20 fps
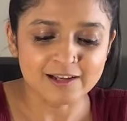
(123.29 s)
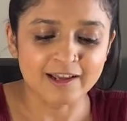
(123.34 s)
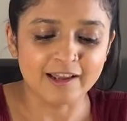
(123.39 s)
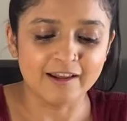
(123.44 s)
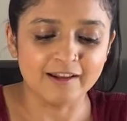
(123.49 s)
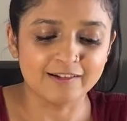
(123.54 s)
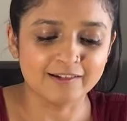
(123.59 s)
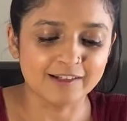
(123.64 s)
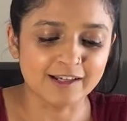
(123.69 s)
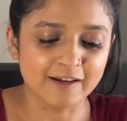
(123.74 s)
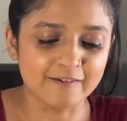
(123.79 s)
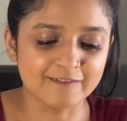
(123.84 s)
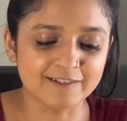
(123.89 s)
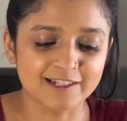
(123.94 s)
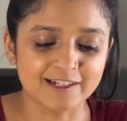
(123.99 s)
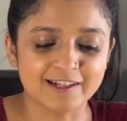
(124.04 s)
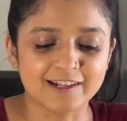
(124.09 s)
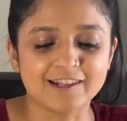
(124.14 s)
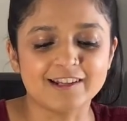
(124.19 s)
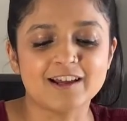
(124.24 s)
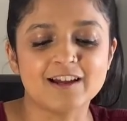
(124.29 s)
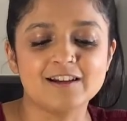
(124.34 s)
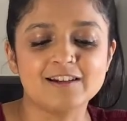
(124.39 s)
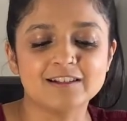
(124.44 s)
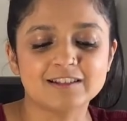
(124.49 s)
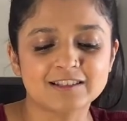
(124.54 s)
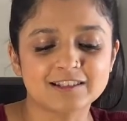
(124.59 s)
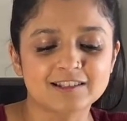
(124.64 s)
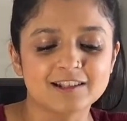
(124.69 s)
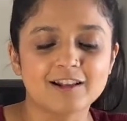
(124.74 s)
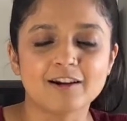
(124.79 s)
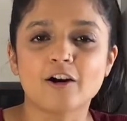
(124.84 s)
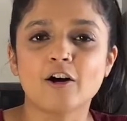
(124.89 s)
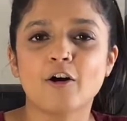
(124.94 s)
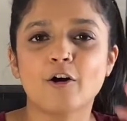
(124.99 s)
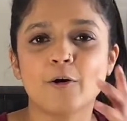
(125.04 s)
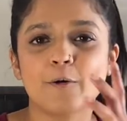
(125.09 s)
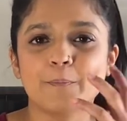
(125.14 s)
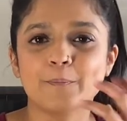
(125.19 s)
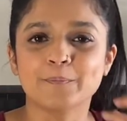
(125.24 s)
it gives it a nice
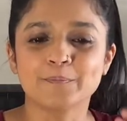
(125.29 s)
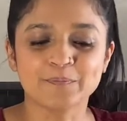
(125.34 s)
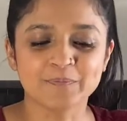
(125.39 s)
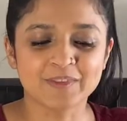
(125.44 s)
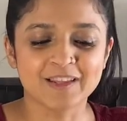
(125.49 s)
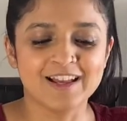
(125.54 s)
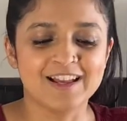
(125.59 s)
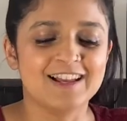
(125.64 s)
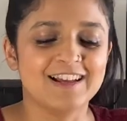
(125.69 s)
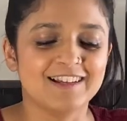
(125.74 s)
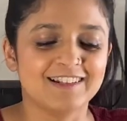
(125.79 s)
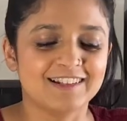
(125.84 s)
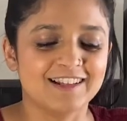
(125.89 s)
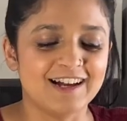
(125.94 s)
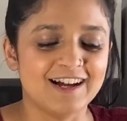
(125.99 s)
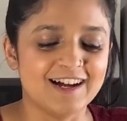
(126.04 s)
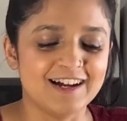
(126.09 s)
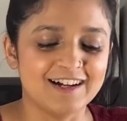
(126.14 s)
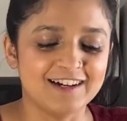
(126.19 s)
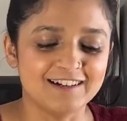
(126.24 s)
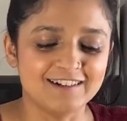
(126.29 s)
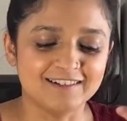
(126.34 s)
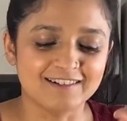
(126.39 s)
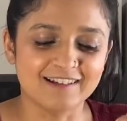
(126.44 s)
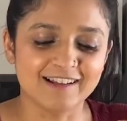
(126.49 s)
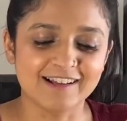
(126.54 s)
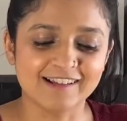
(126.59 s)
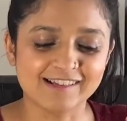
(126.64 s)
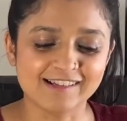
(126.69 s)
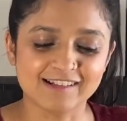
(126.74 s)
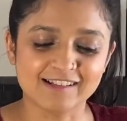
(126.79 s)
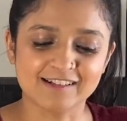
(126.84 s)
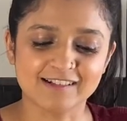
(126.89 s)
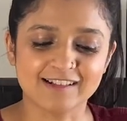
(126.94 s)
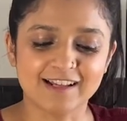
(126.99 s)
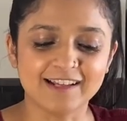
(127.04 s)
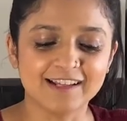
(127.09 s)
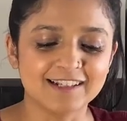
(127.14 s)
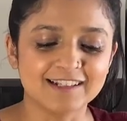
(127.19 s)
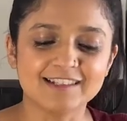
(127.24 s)
little
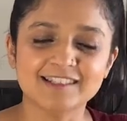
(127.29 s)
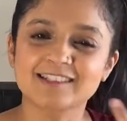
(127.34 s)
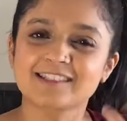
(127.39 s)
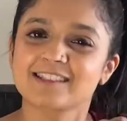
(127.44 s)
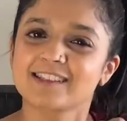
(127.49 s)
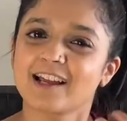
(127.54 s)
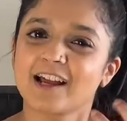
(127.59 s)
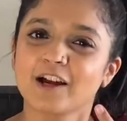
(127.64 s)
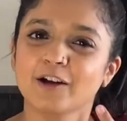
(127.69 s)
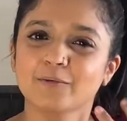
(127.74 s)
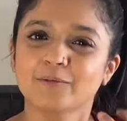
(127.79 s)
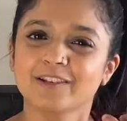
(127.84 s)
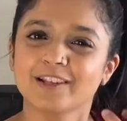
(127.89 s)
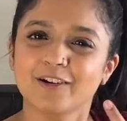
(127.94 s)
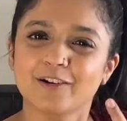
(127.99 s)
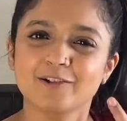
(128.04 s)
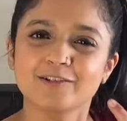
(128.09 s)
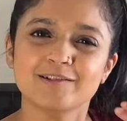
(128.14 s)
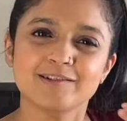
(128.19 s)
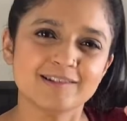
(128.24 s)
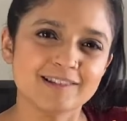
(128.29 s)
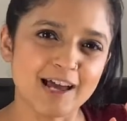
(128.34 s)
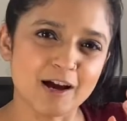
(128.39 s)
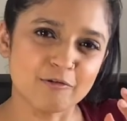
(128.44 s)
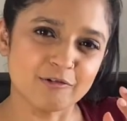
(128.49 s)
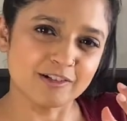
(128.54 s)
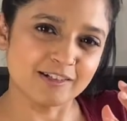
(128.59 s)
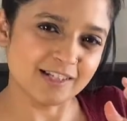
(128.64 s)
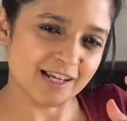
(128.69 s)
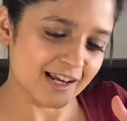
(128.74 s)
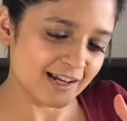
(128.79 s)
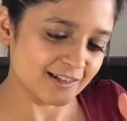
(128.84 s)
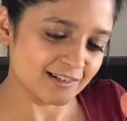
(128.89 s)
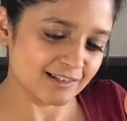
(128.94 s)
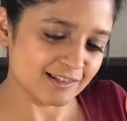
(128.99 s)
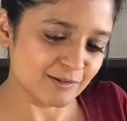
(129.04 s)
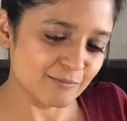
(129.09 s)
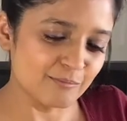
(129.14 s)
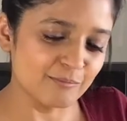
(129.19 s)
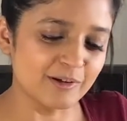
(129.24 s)
I guess a little sour
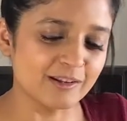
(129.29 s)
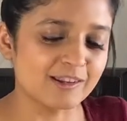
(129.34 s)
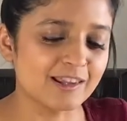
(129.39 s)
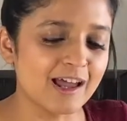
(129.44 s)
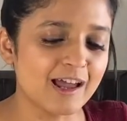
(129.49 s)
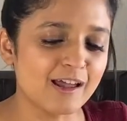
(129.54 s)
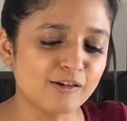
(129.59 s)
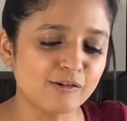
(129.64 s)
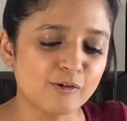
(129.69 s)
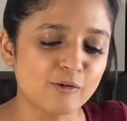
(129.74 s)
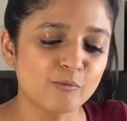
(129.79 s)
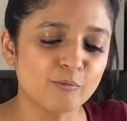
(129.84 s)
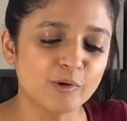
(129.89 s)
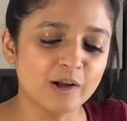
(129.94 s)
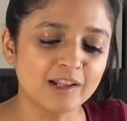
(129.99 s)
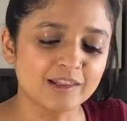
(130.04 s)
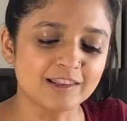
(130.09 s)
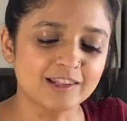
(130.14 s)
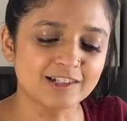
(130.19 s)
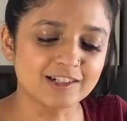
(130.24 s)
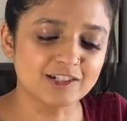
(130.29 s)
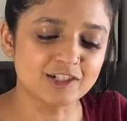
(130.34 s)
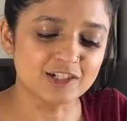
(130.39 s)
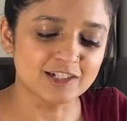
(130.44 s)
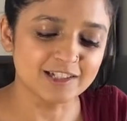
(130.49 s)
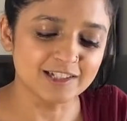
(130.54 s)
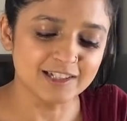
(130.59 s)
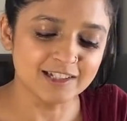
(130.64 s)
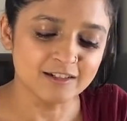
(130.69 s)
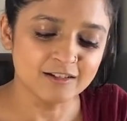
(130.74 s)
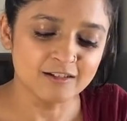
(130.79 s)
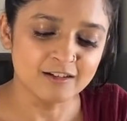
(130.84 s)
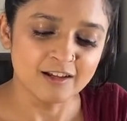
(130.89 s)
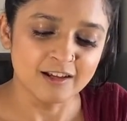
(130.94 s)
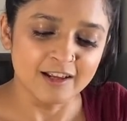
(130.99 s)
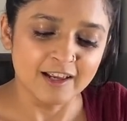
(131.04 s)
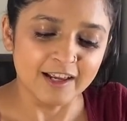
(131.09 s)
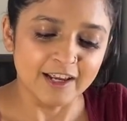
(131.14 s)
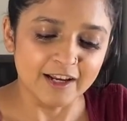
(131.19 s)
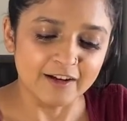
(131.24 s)
taste, but then with the chili
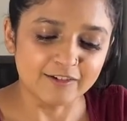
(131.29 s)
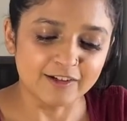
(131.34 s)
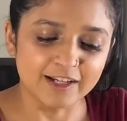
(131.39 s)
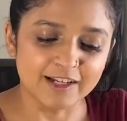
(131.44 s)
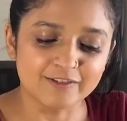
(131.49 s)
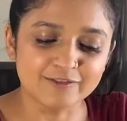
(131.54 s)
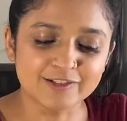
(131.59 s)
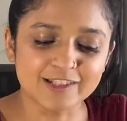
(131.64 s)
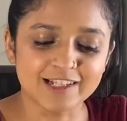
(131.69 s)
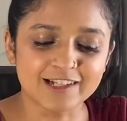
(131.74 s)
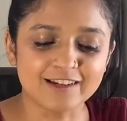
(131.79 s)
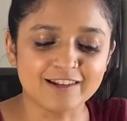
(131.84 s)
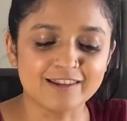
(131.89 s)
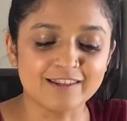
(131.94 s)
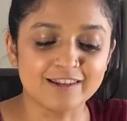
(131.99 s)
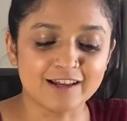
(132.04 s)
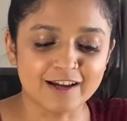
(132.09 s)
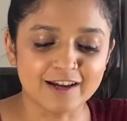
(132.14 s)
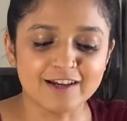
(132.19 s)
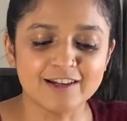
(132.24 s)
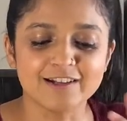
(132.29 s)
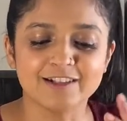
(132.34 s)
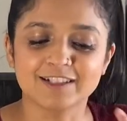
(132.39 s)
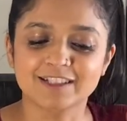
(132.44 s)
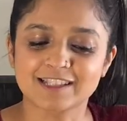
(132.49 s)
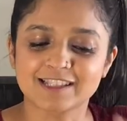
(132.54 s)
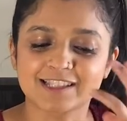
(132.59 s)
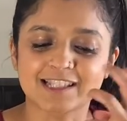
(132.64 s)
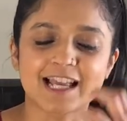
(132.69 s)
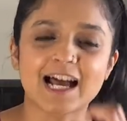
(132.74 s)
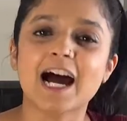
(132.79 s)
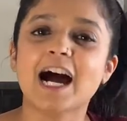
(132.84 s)
it gives it a nice